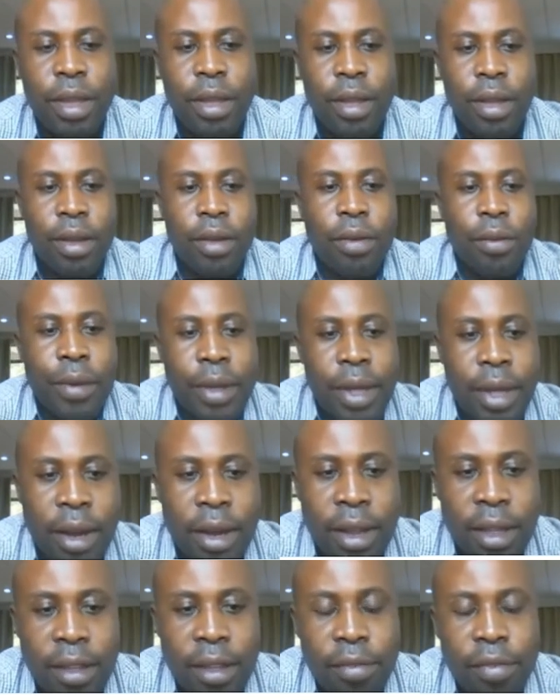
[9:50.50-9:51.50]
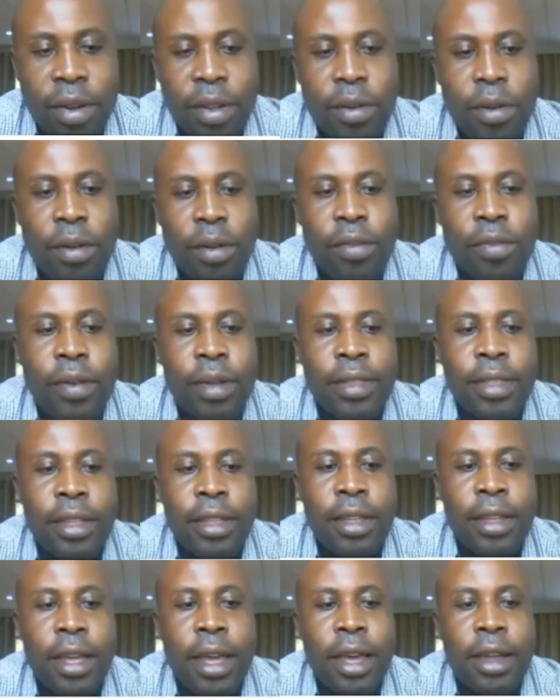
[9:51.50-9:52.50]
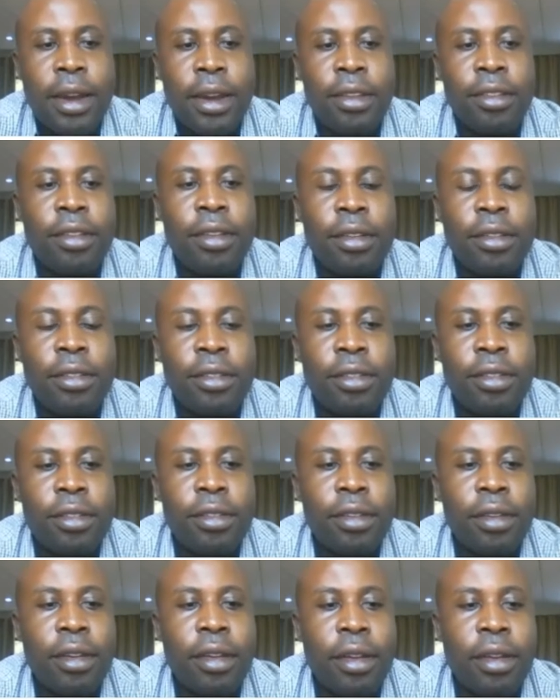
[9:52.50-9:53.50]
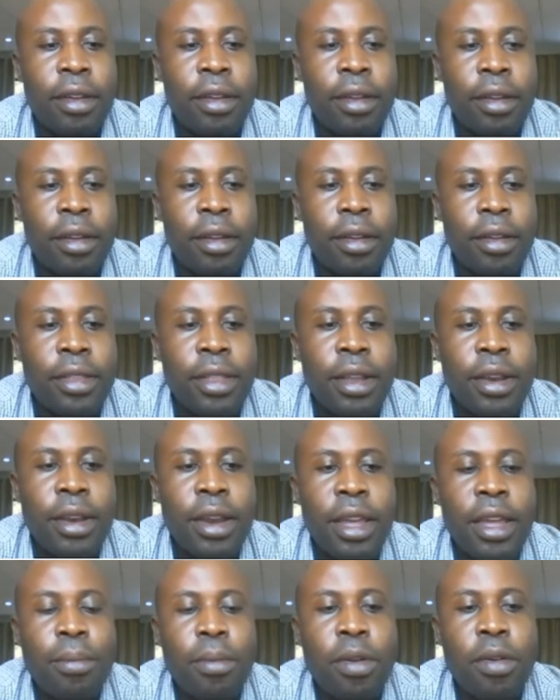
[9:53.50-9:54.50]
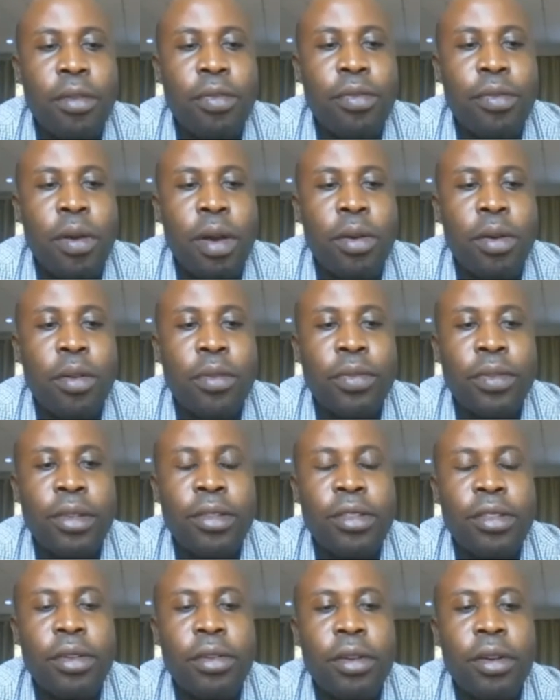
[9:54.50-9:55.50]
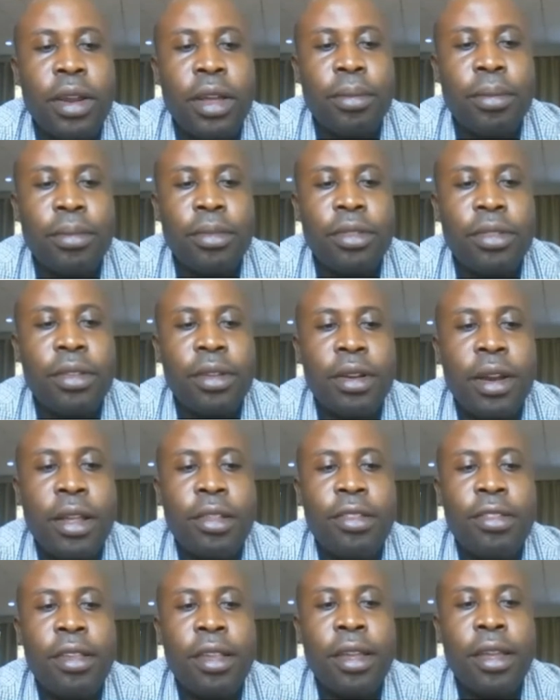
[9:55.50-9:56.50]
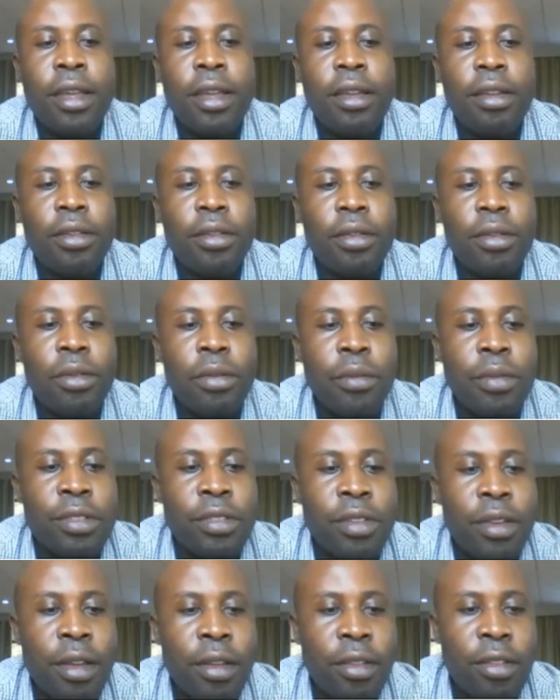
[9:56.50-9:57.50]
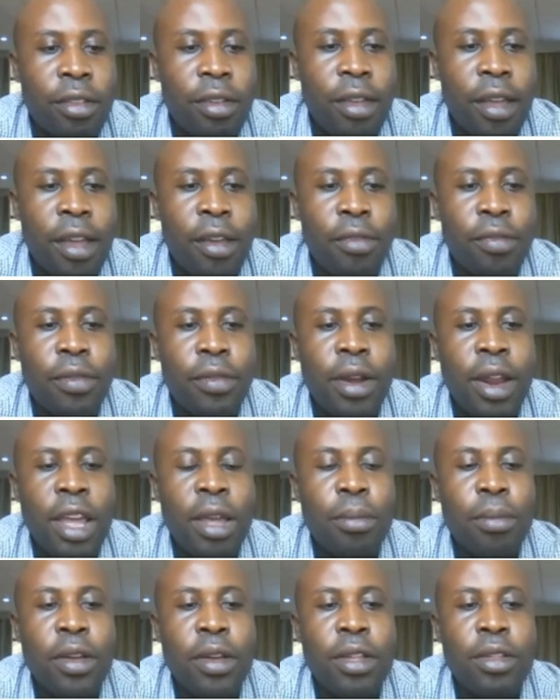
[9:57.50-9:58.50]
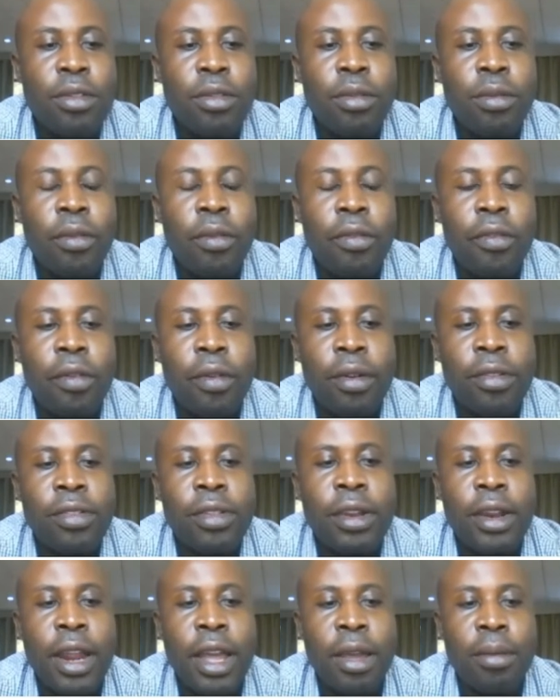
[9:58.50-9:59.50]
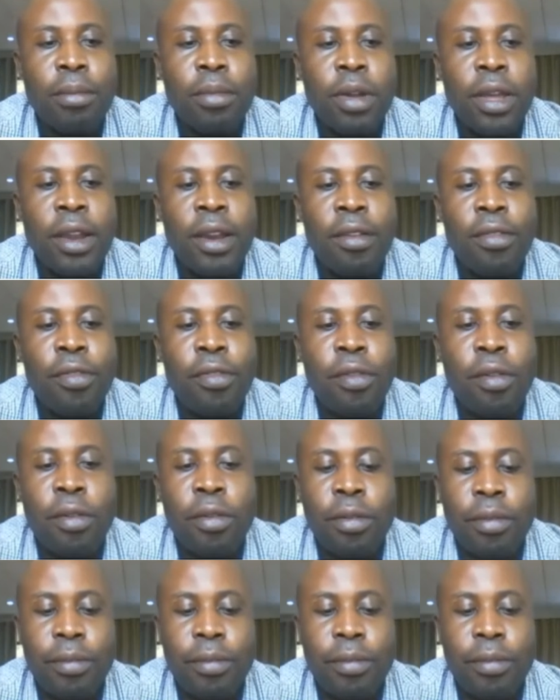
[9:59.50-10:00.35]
We can even go further and change the name of one of these columns. Let's say we change F name into first name in full.